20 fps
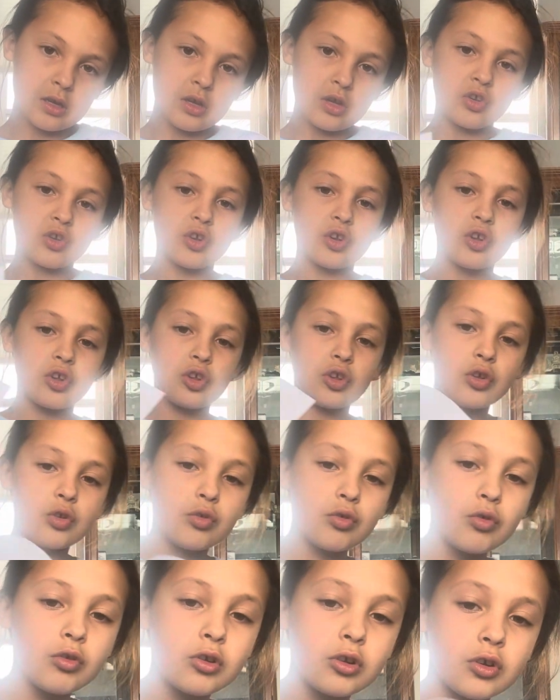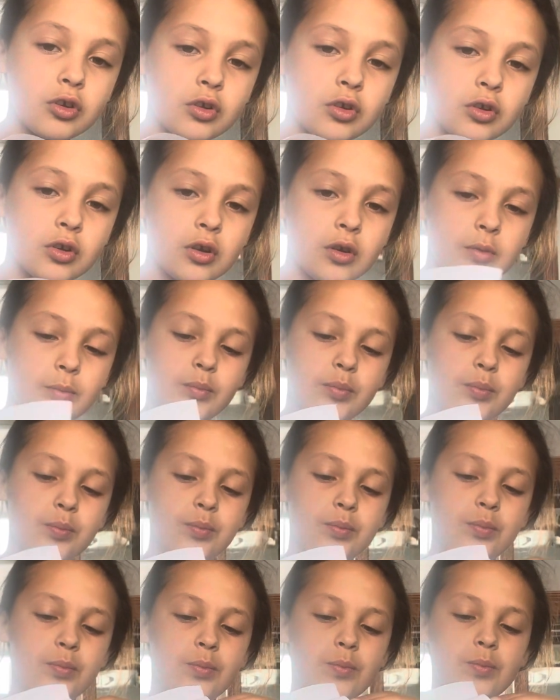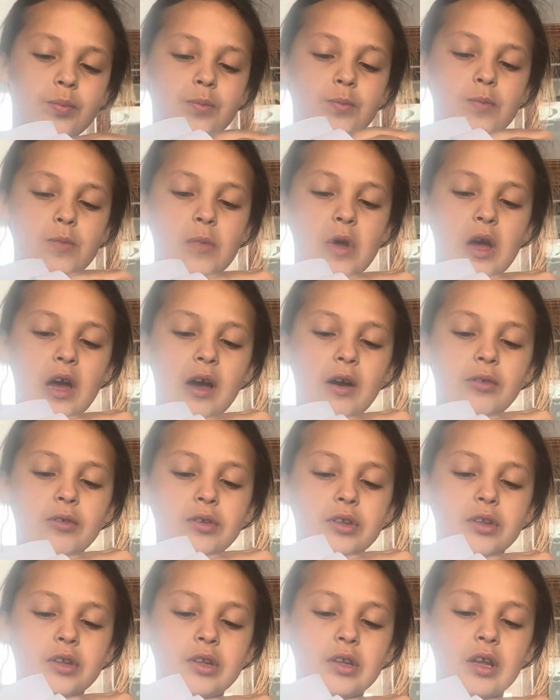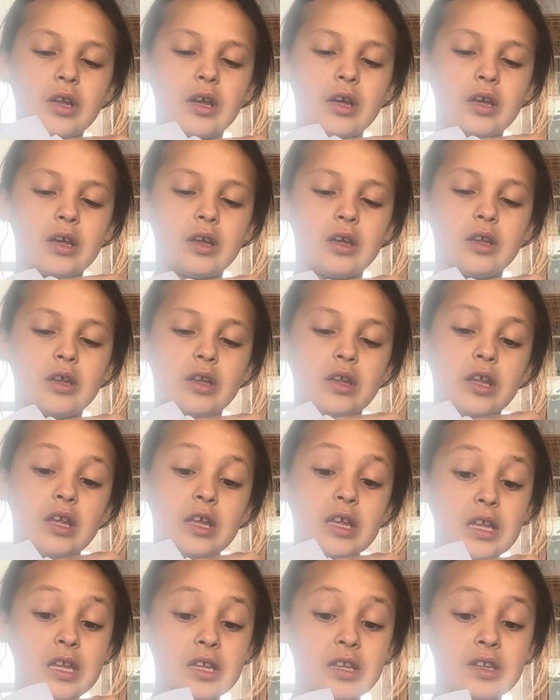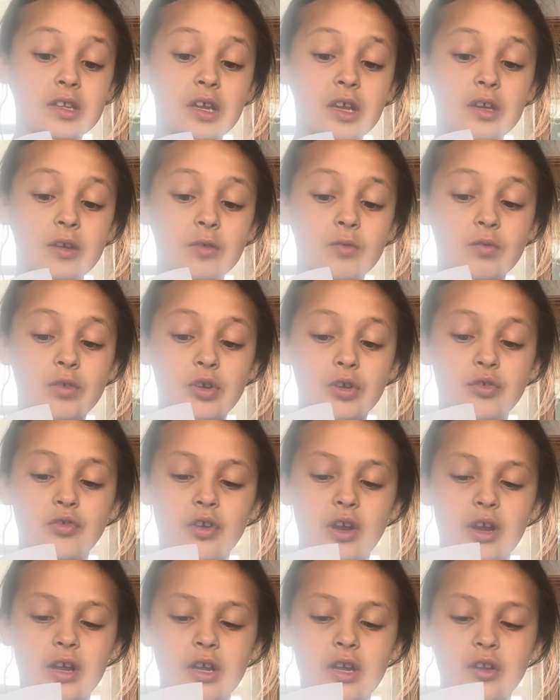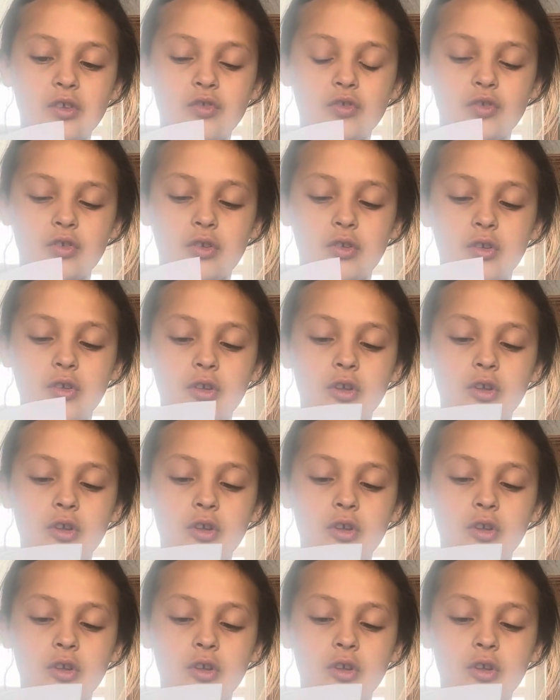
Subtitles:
So your outside, the inside of your dragon should